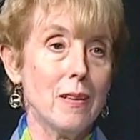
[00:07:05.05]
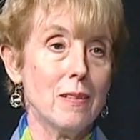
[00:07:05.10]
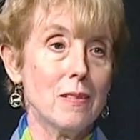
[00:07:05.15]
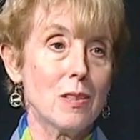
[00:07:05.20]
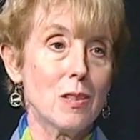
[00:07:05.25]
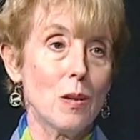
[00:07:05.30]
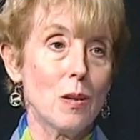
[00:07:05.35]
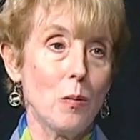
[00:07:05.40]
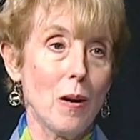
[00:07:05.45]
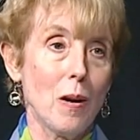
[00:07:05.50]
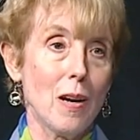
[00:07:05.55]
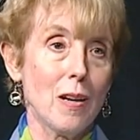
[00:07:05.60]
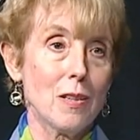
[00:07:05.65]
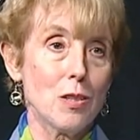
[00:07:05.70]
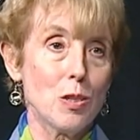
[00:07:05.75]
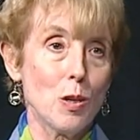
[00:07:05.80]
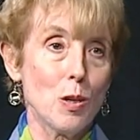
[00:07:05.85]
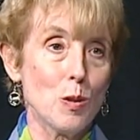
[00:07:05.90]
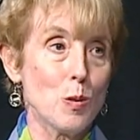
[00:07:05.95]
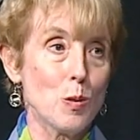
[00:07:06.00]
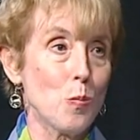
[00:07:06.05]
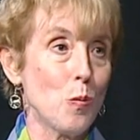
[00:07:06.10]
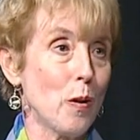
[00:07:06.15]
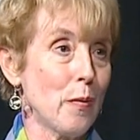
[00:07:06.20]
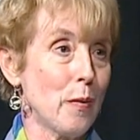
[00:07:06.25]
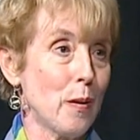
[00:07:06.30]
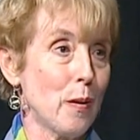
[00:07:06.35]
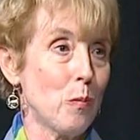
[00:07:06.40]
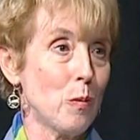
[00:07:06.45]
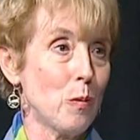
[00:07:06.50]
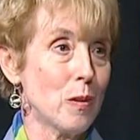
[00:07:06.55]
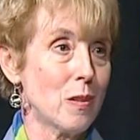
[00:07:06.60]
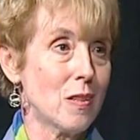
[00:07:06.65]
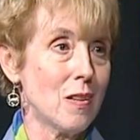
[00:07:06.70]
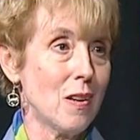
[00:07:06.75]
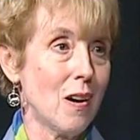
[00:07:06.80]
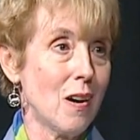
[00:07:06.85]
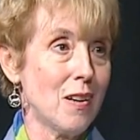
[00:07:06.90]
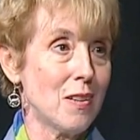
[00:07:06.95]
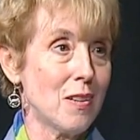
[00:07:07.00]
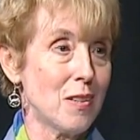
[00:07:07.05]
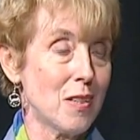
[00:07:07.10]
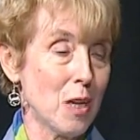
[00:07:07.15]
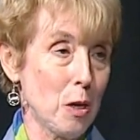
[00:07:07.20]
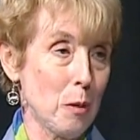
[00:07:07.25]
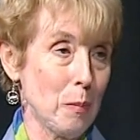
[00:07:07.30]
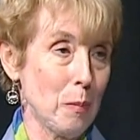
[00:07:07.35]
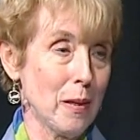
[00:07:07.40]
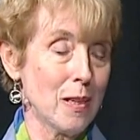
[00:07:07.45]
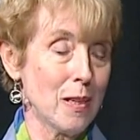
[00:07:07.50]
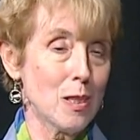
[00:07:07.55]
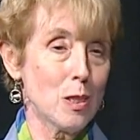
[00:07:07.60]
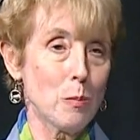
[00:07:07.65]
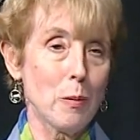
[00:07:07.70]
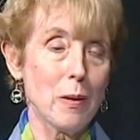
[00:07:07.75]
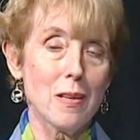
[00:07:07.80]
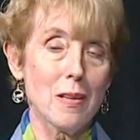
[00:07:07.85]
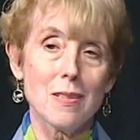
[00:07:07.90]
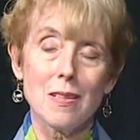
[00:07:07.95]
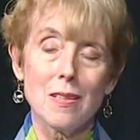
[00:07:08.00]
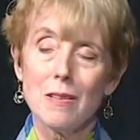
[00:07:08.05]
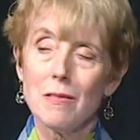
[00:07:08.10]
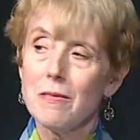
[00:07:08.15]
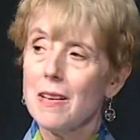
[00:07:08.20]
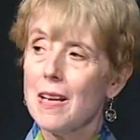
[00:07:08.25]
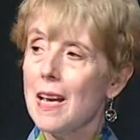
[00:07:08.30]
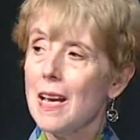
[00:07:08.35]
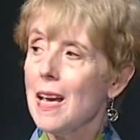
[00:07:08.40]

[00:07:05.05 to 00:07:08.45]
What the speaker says: so I chose one that was not terribly expensive.